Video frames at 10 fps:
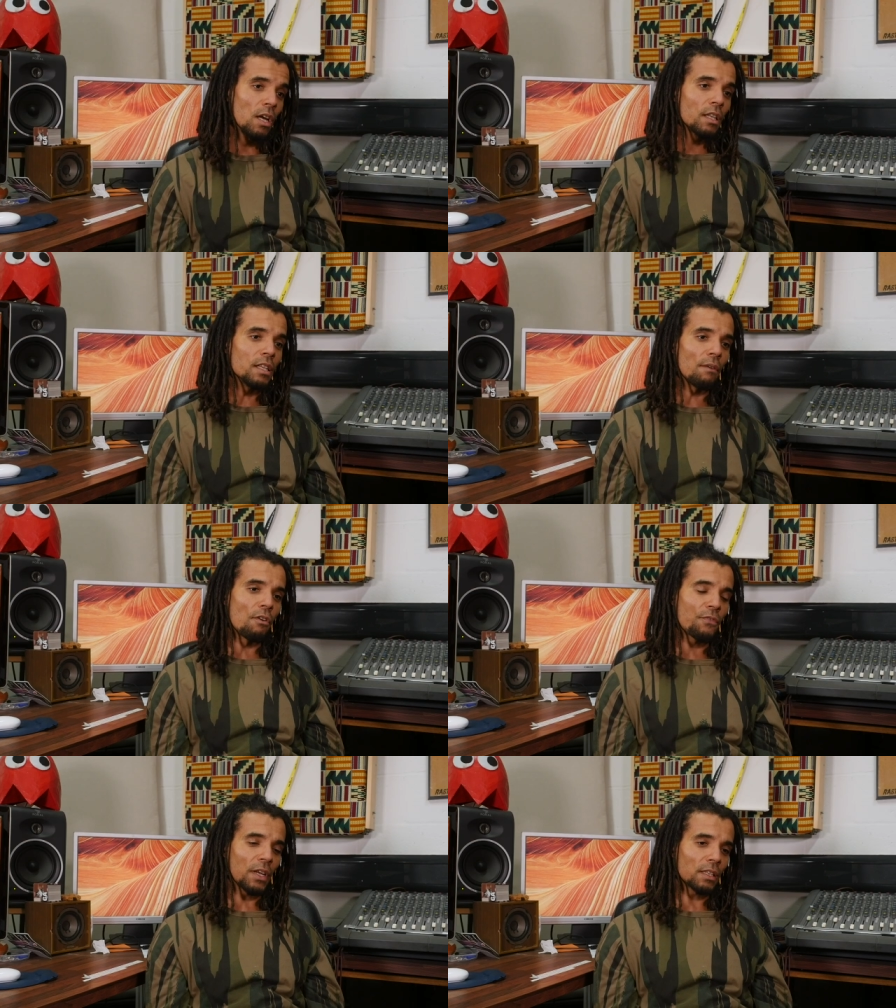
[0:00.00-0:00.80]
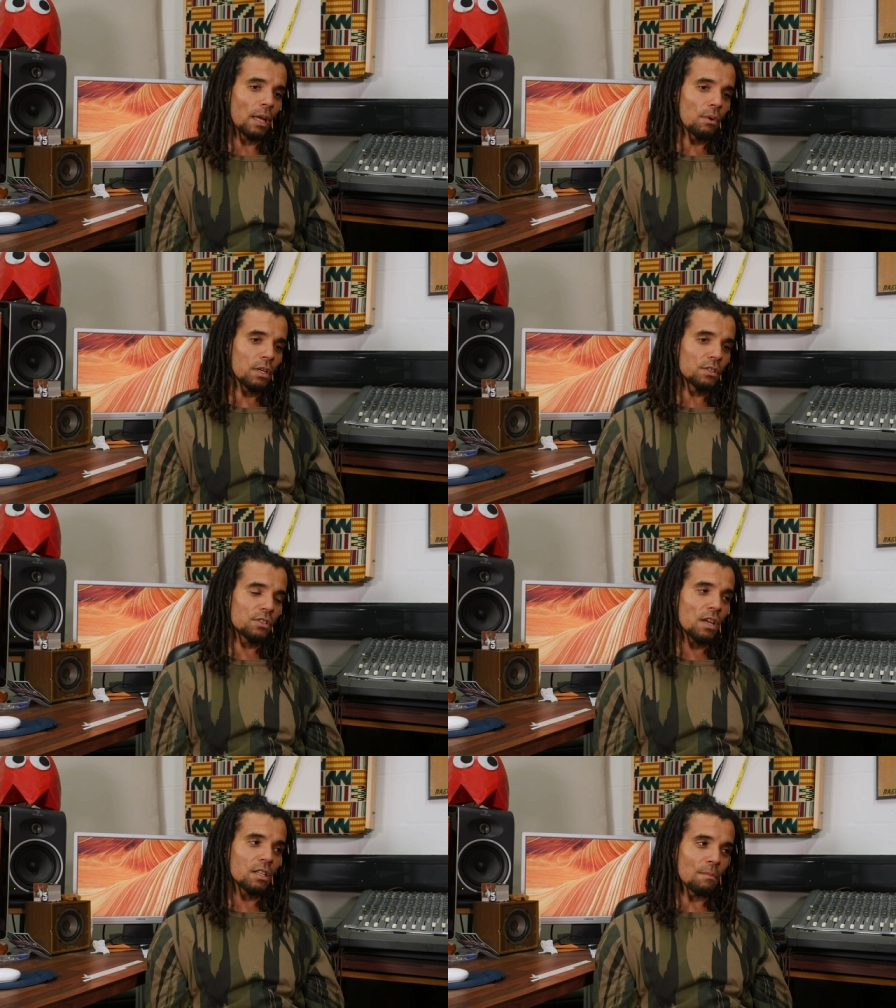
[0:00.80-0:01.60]
The other thing they were
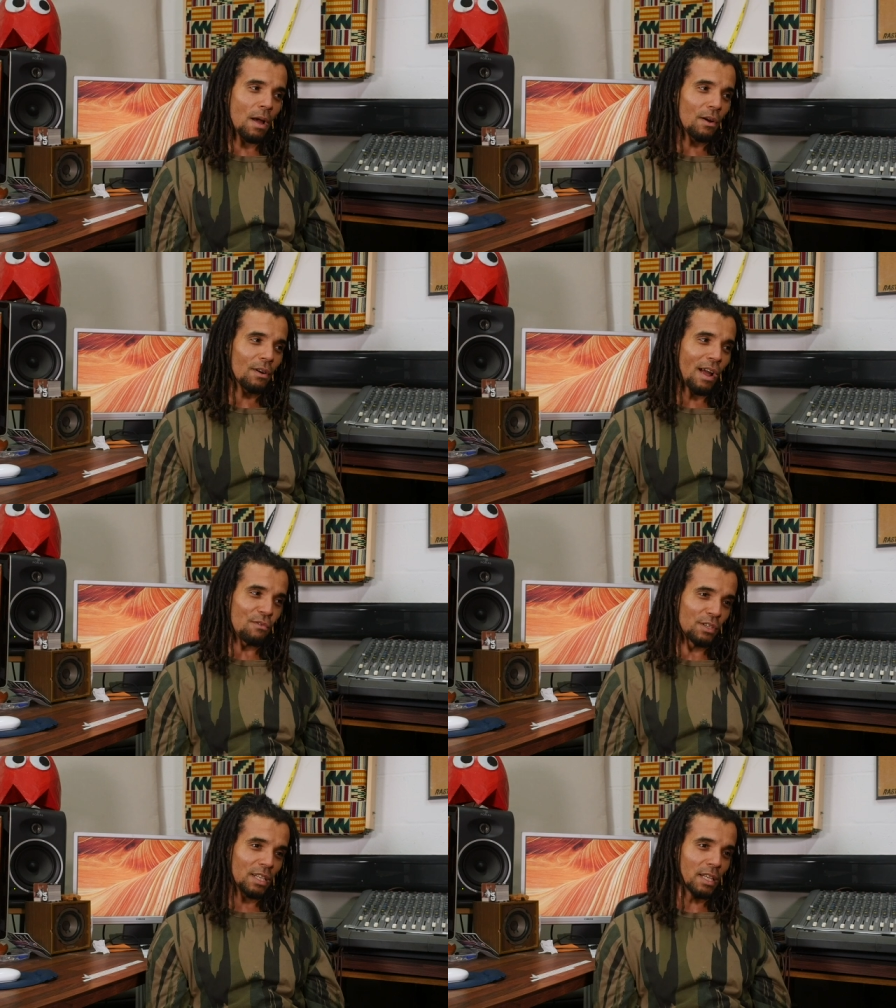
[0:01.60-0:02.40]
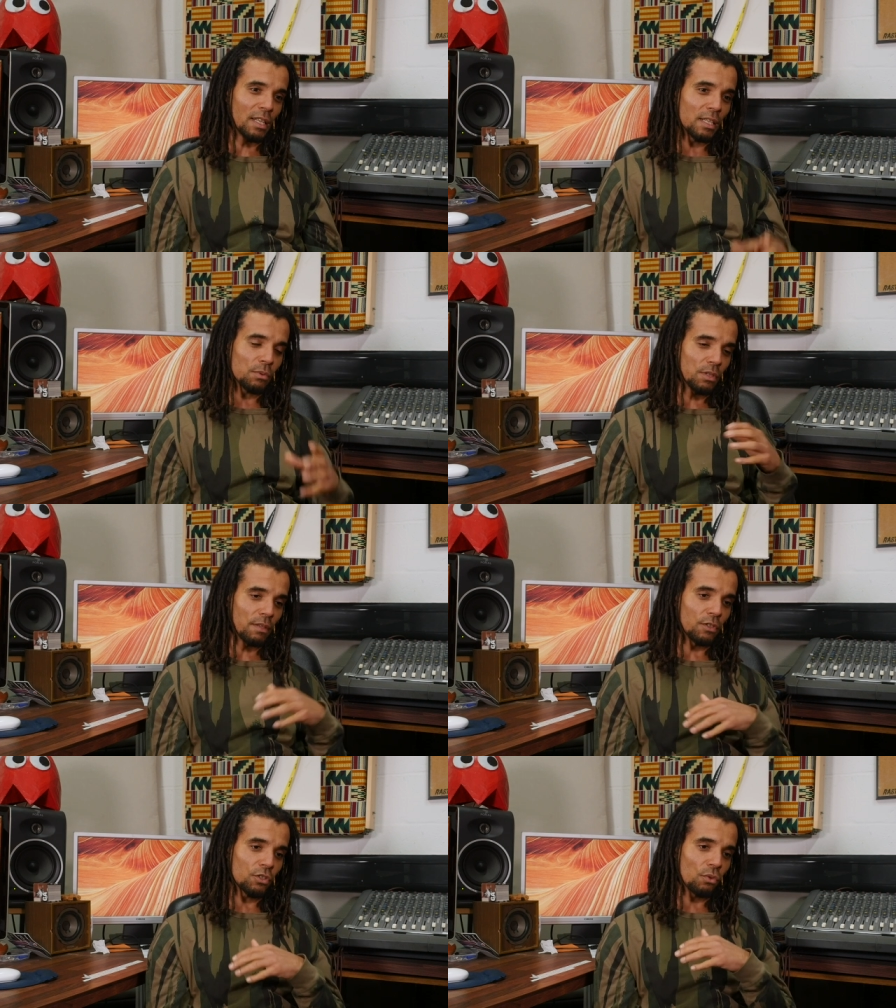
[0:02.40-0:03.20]
concerned about, ironically, and this was
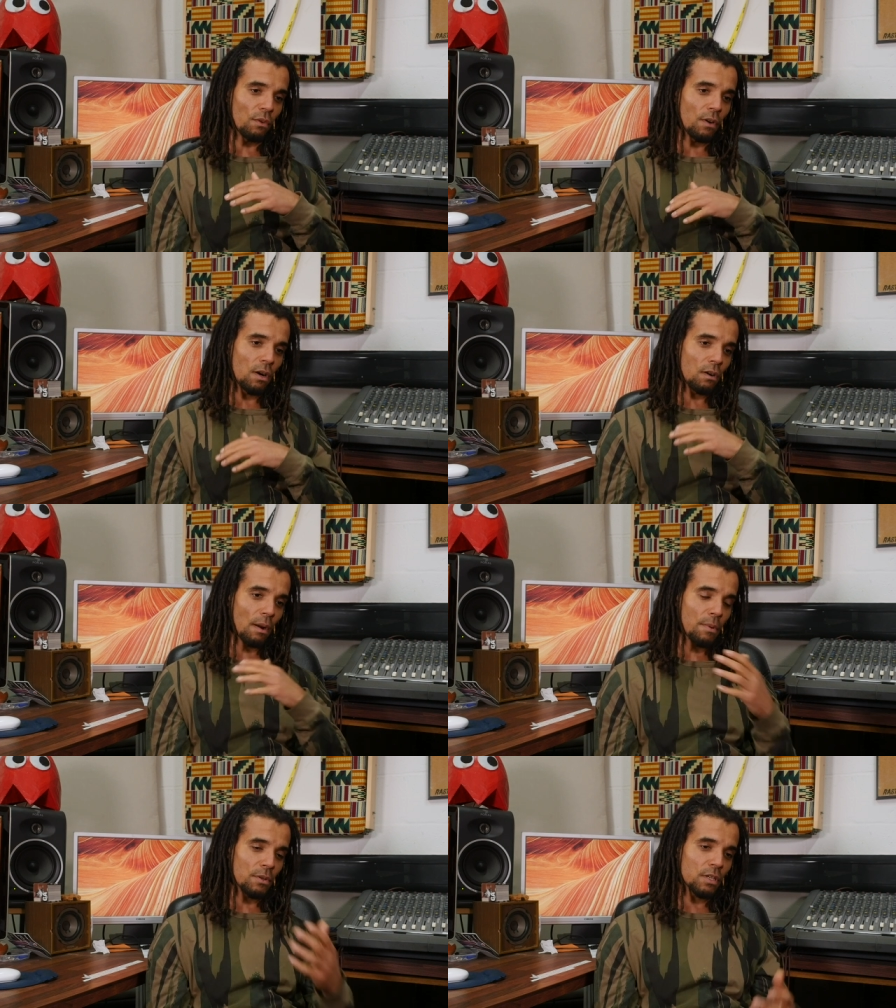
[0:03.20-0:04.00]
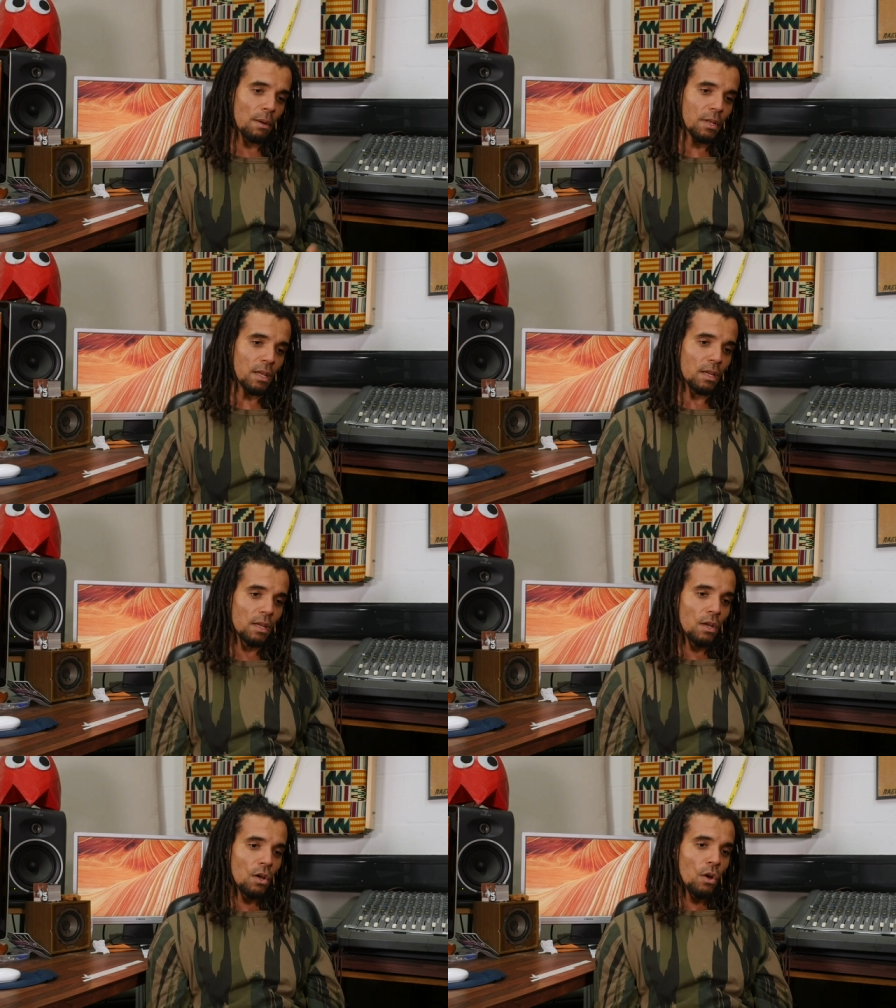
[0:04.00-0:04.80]
even true of our grandparents coming here,
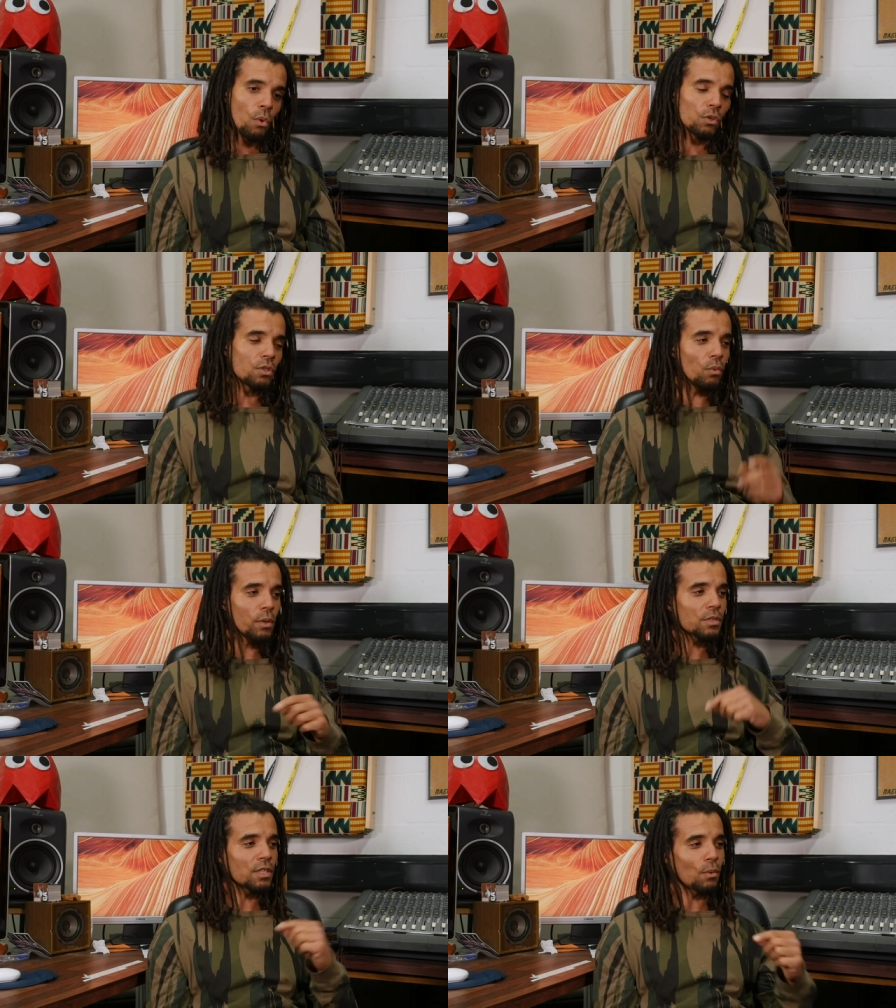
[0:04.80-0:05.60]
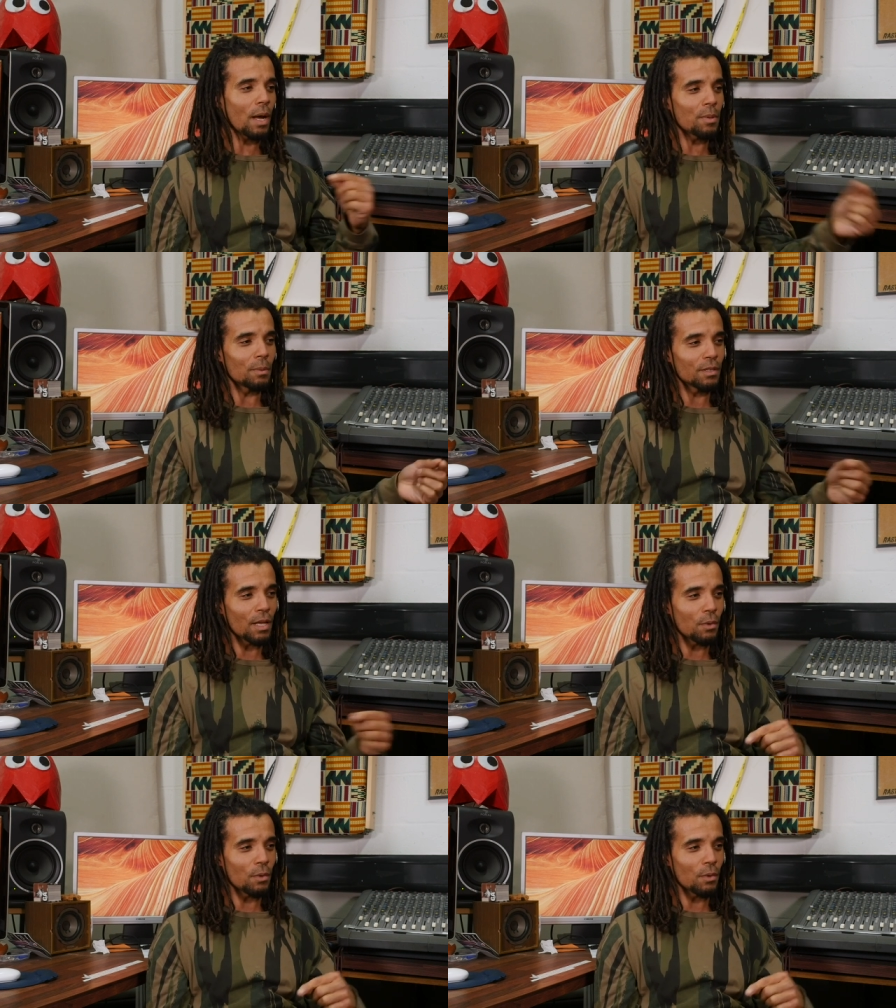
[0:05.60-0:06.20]
was that we would see white people at their